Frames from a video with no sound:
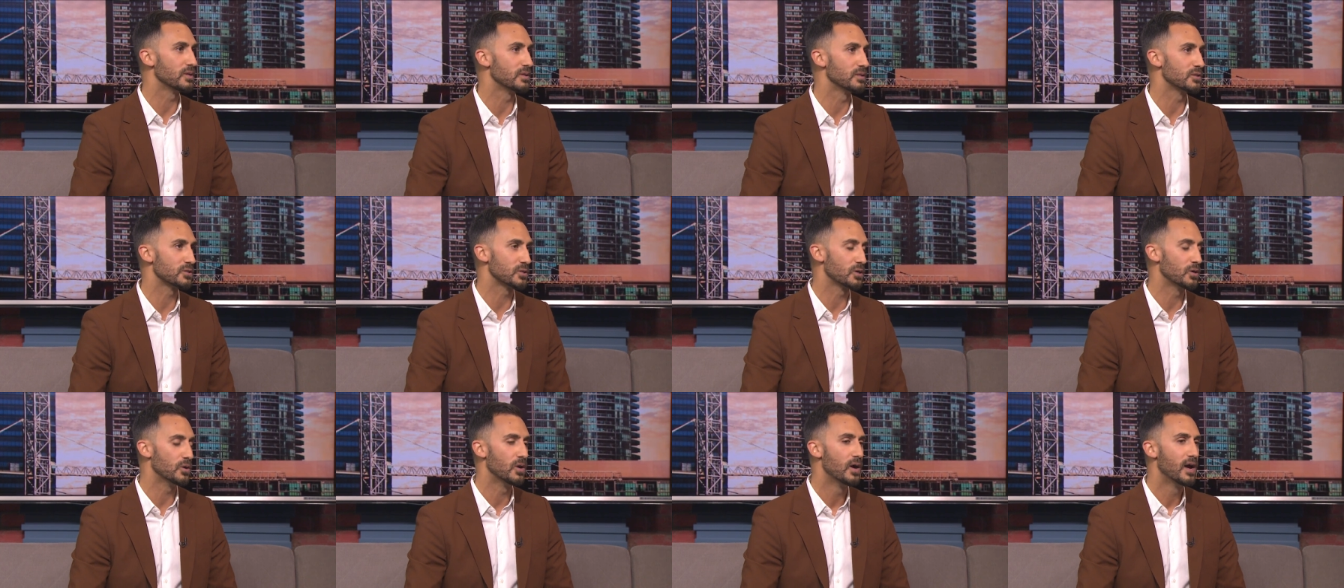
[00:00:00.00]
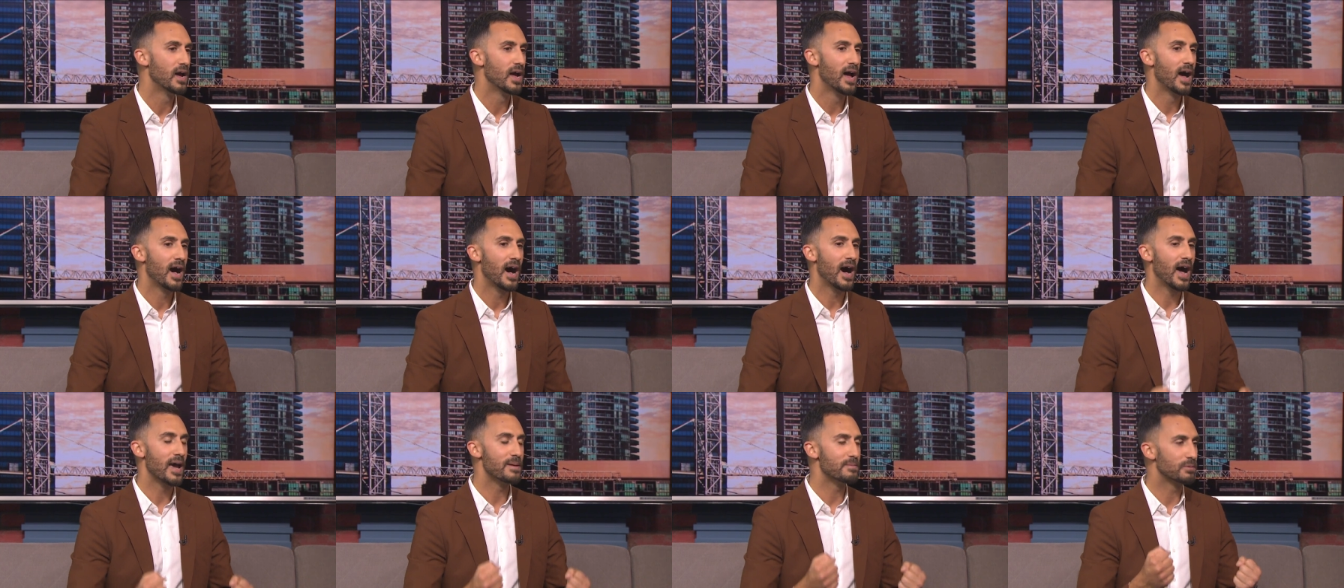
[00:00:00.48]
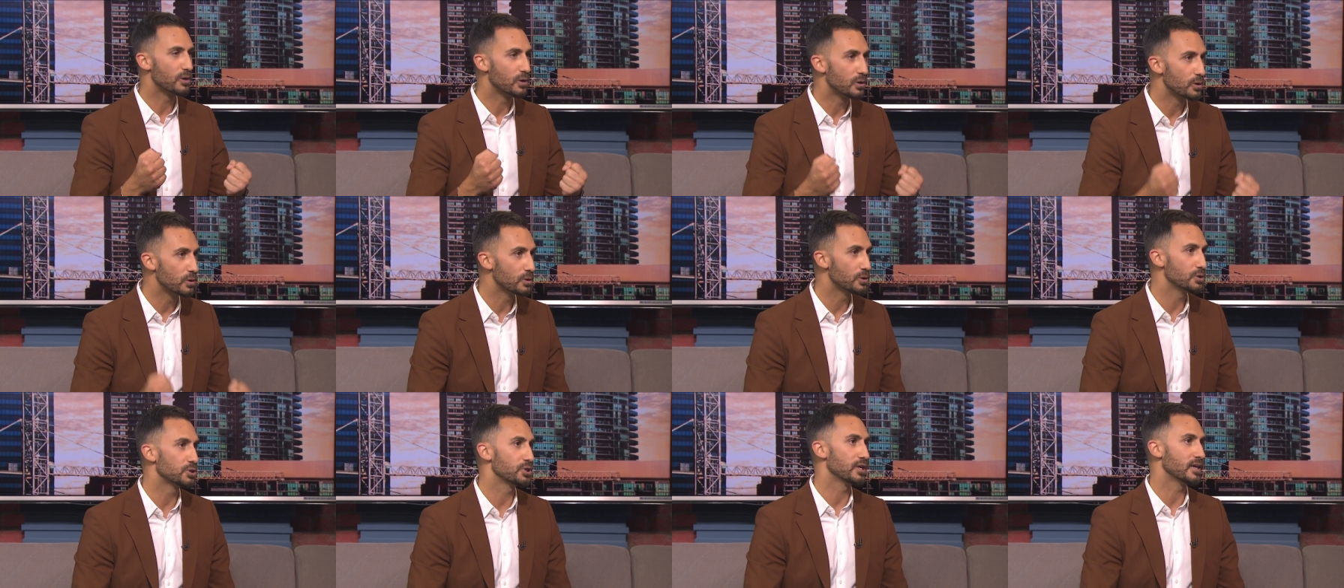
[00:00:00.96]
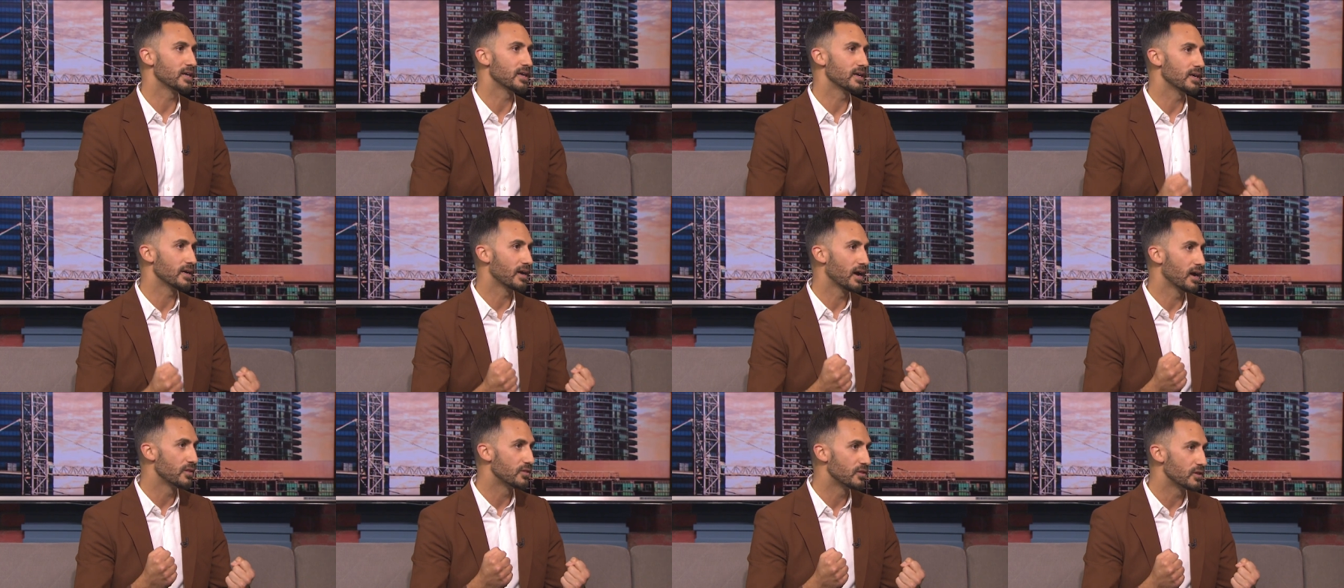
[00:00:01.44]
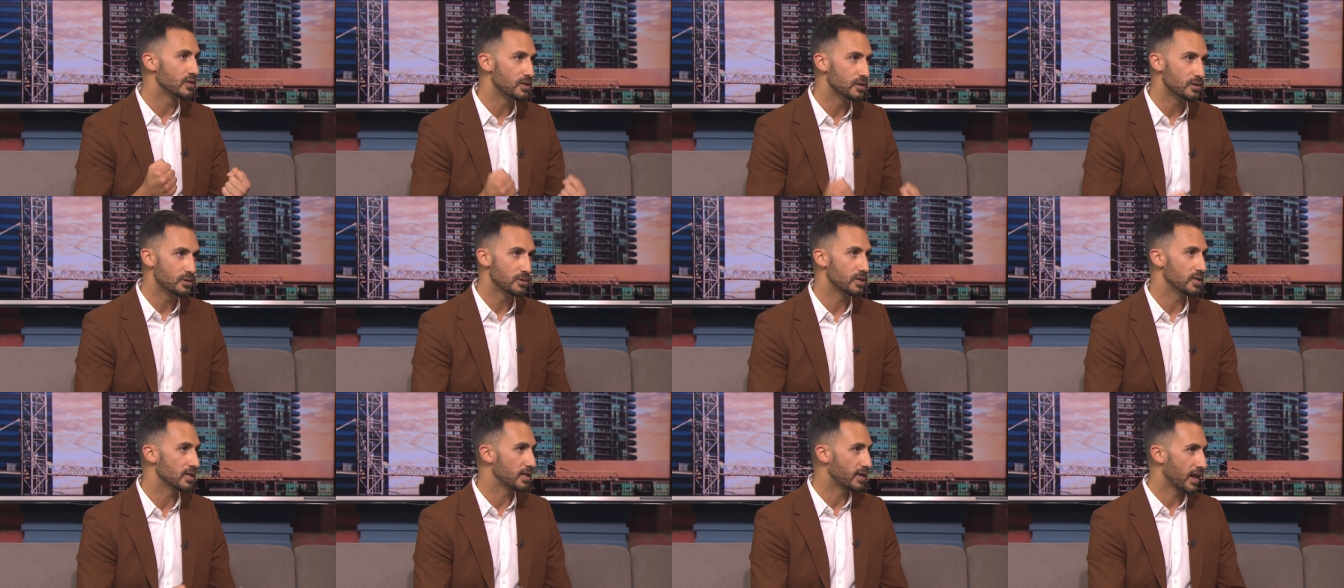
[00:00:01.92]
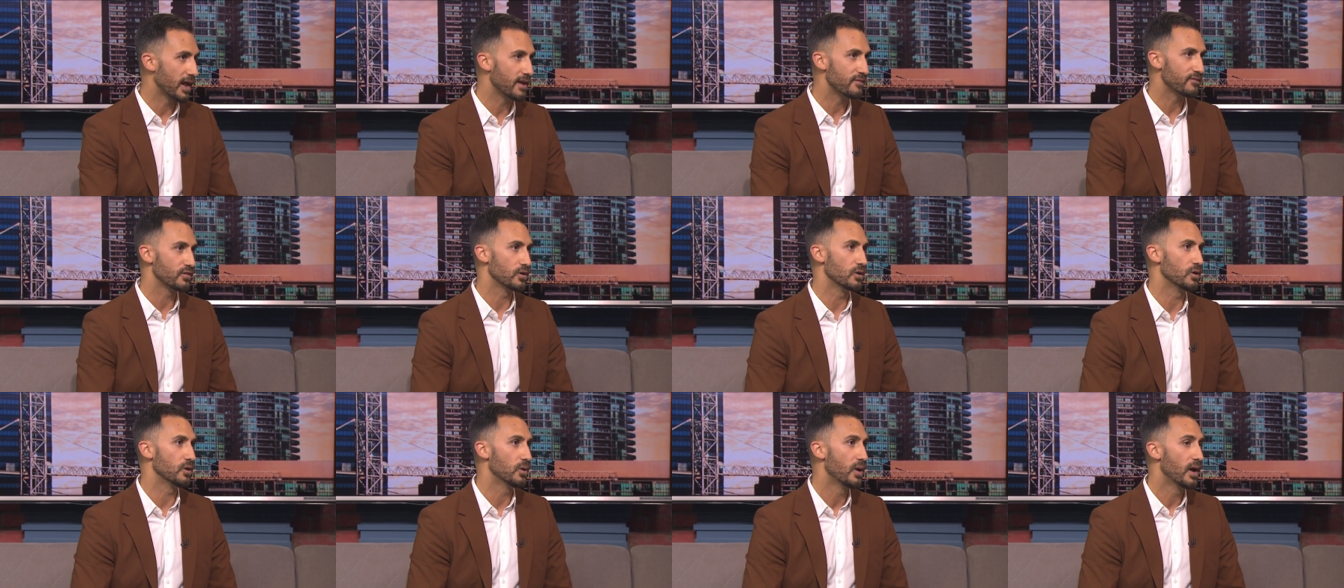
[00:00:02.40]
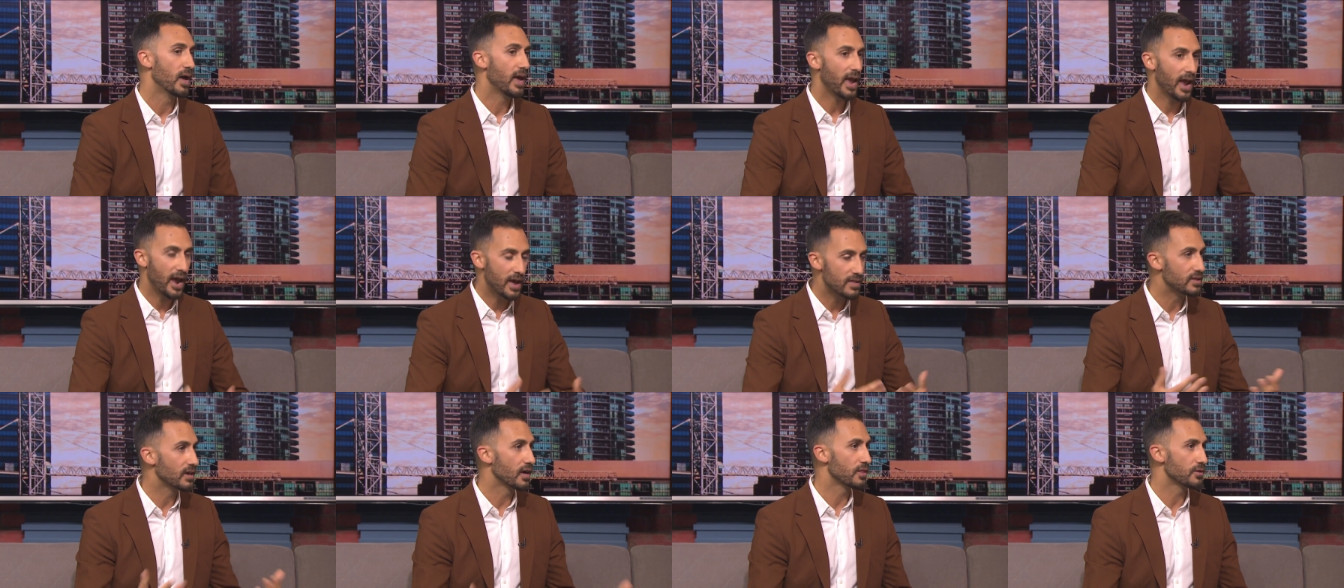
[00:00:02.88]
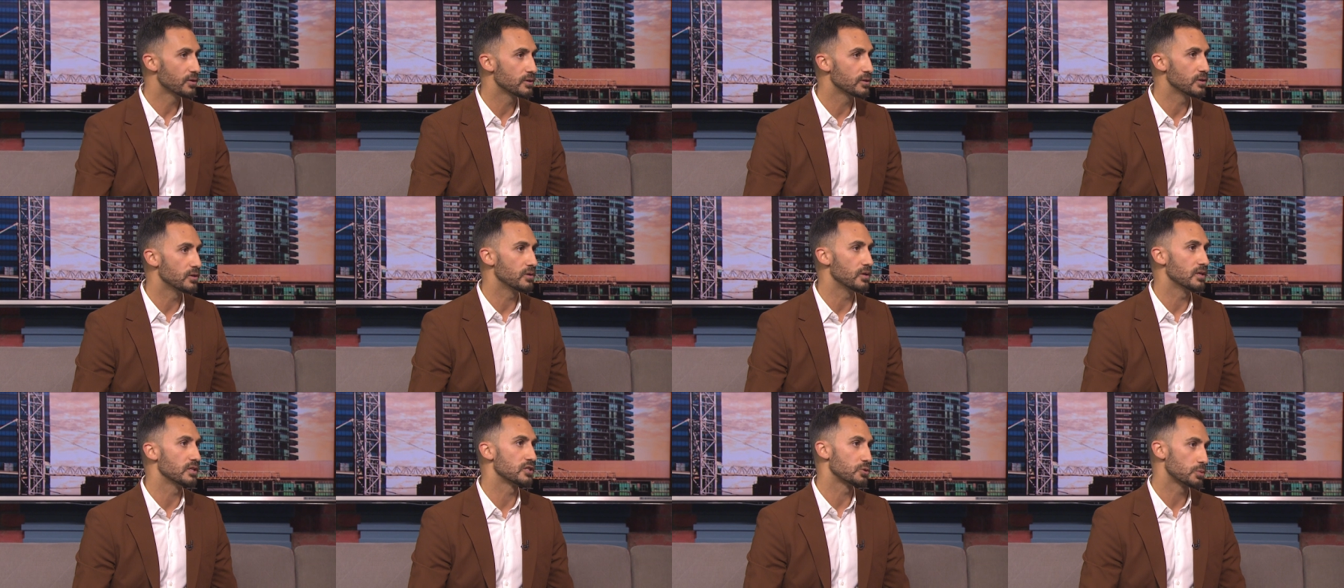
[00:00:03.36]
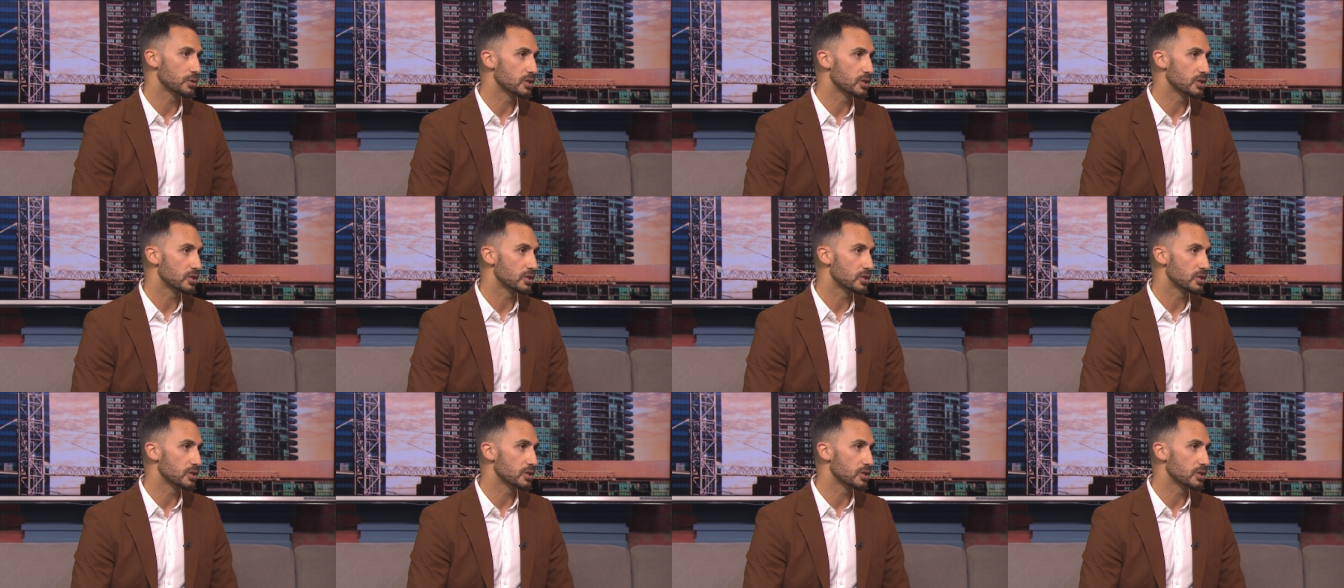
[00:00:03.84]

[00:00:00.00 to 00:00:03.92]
And so I'm urging the union in ETFO and the other unions,